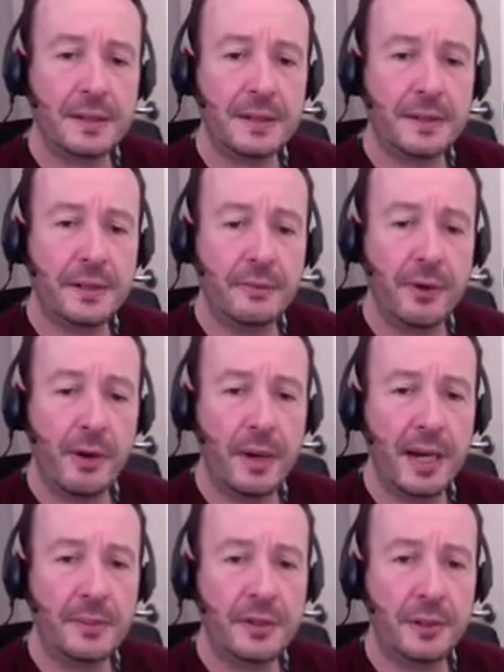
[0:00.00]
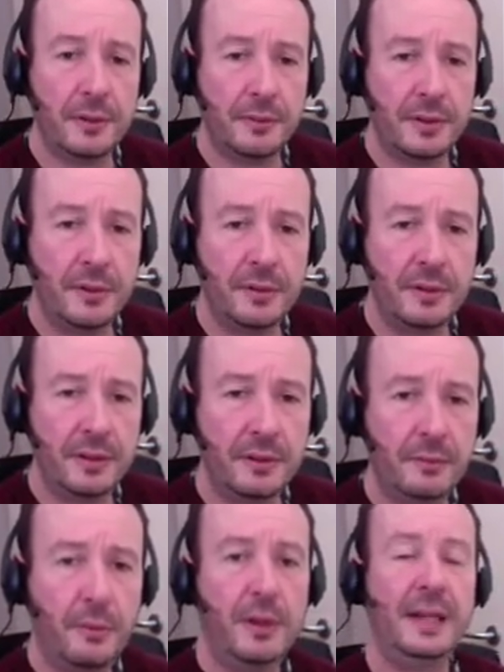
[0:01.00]
So where am I up to?
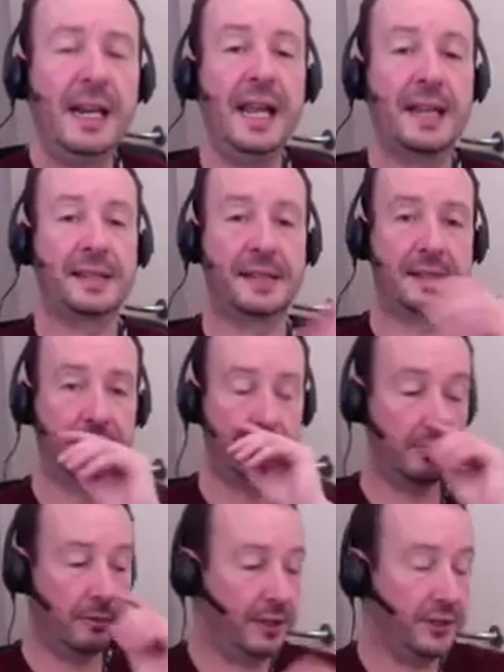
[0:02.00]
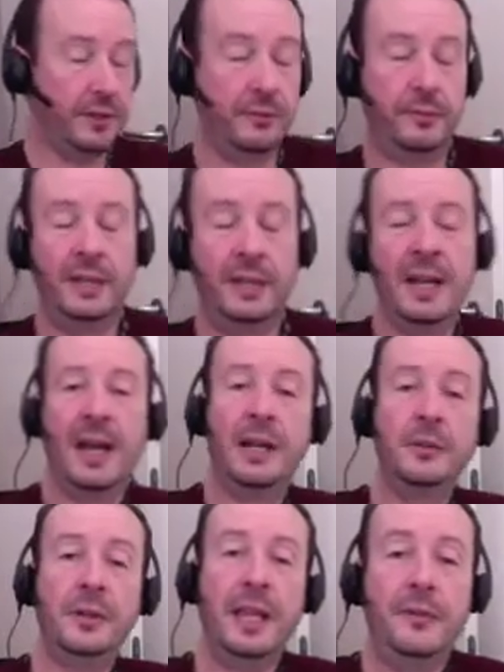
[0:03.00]
What next? Good question.
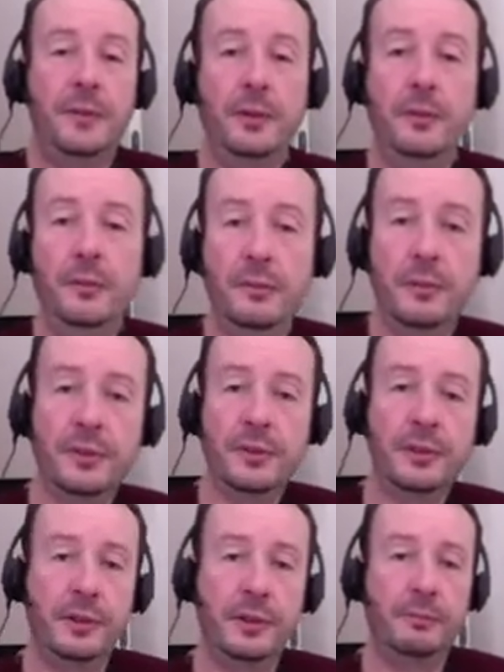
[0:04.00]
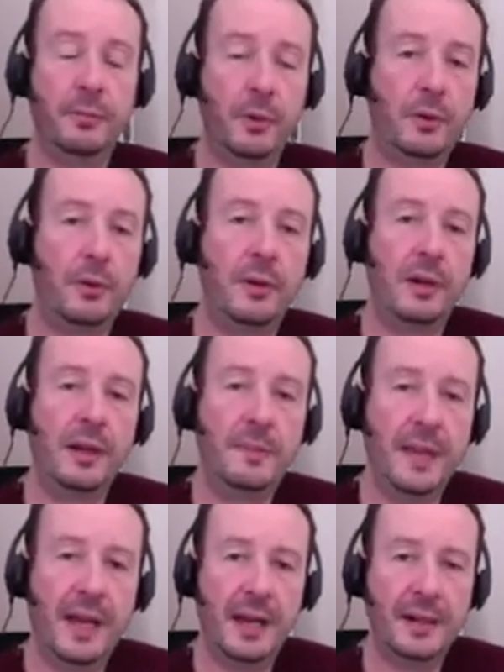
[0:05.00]
Look, if you want to learn more
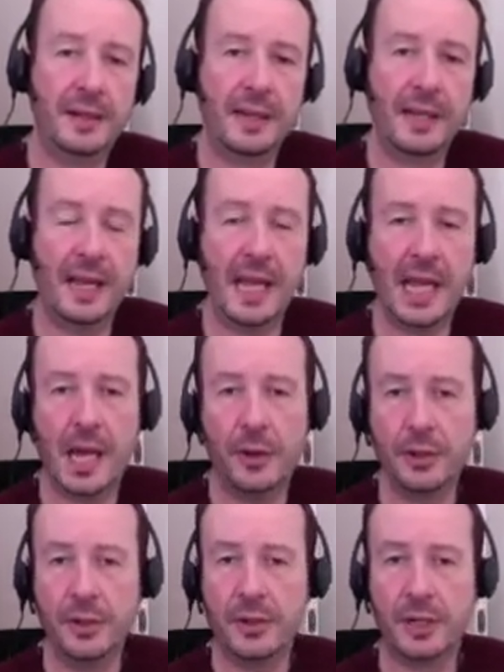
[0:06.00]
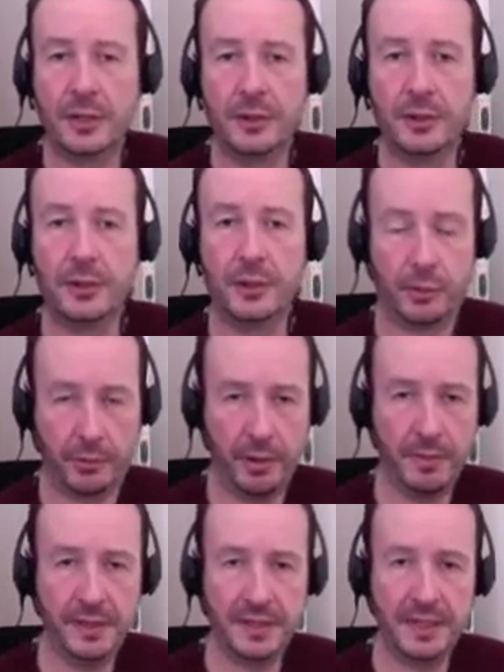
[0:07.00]
about how you can use your
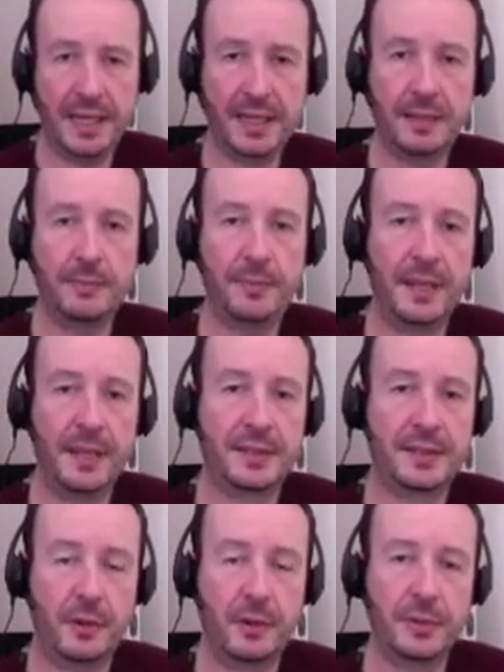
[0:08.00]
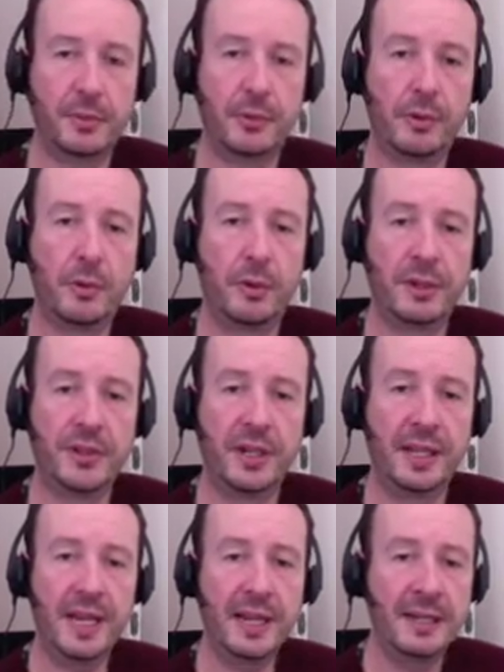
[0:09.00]
equipment to get the best possible recordings you
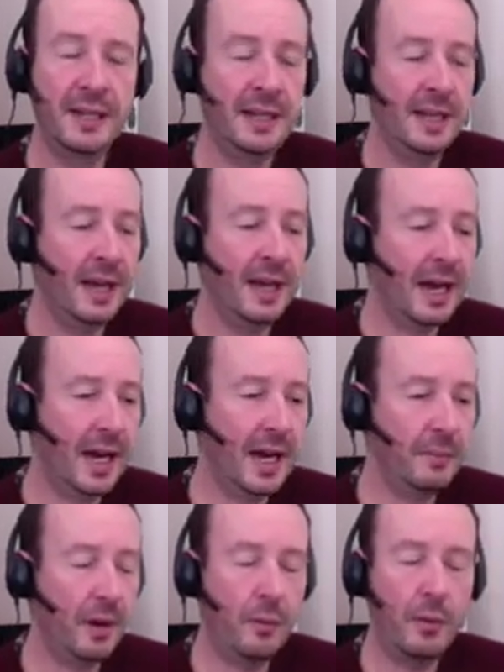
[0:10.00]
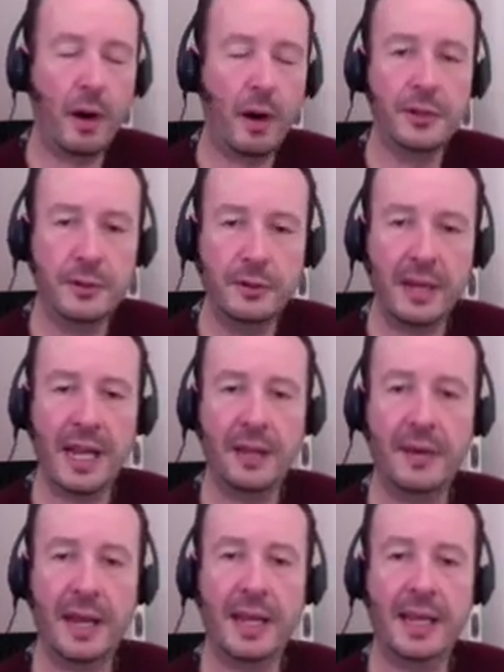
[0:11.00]
can get, I do
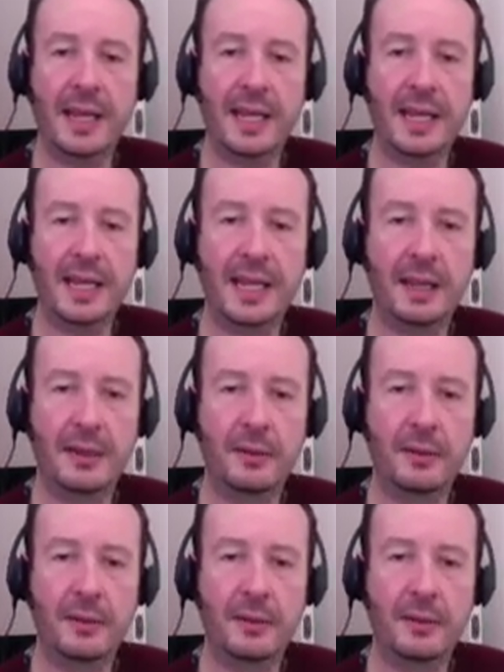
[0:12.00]
have a